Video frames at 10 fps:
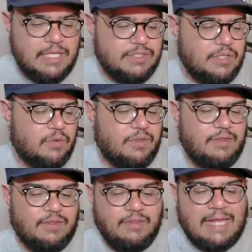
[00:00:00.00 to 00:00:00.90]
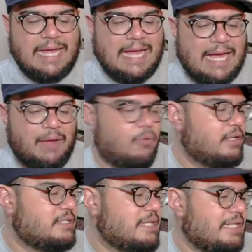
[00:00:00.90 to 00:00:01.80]
So I
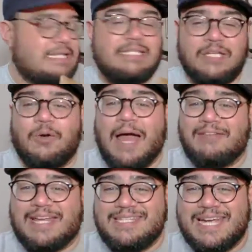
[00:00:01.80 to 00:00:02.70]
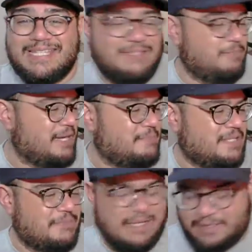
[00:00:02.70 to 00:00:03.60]
wanted to at least, have that chance to pick up
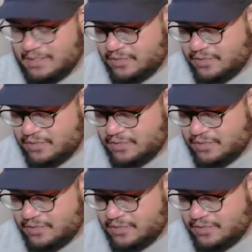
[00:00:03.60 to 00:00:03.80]
something in the